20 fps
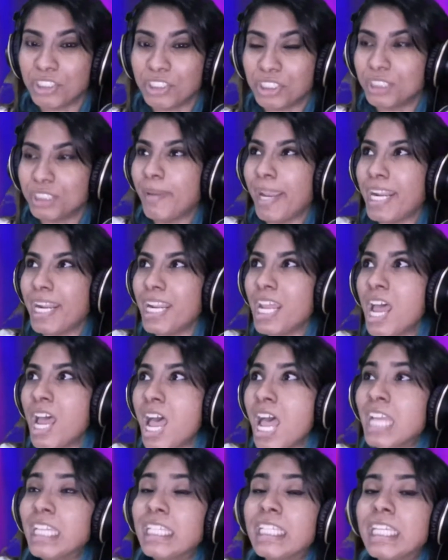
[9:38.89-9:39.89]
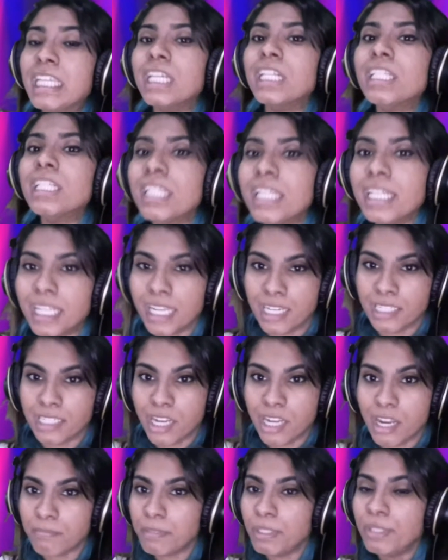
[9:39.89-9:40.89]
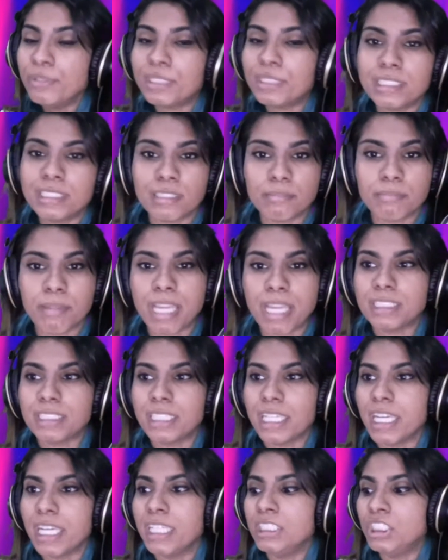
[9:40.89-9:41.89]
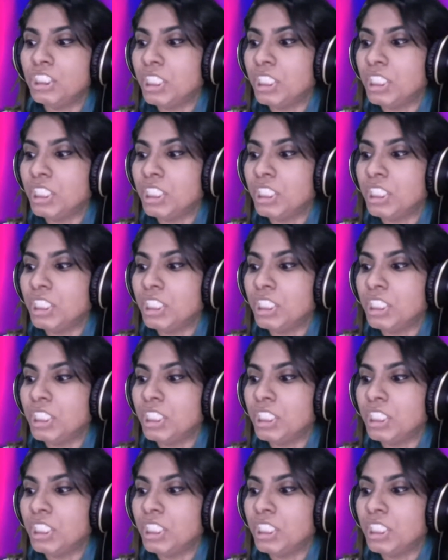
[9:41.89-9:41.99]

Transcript: She's been killing it. Her music's amazing.